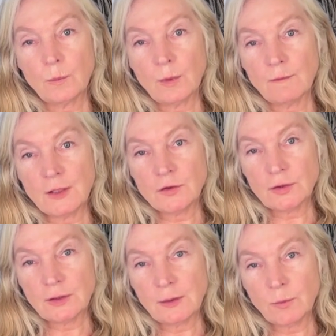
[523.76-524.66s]

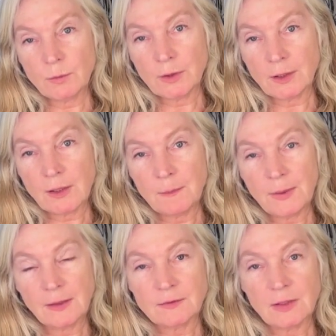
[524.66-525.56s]
eventually we want to come
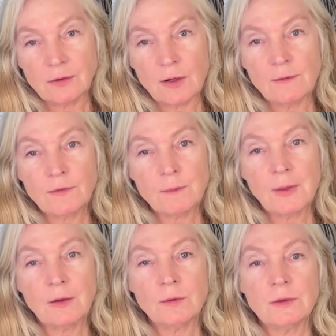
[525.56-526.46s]
back down off the
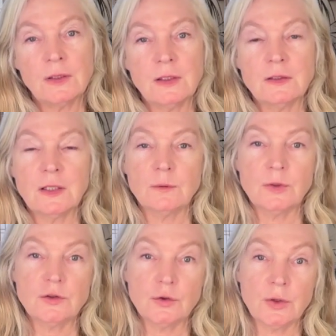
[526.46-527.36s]
mountain and then
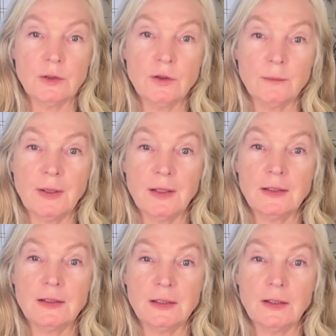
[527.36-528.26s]
rejoin
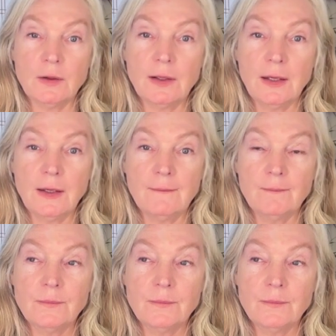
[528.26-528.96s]
humanity, okay?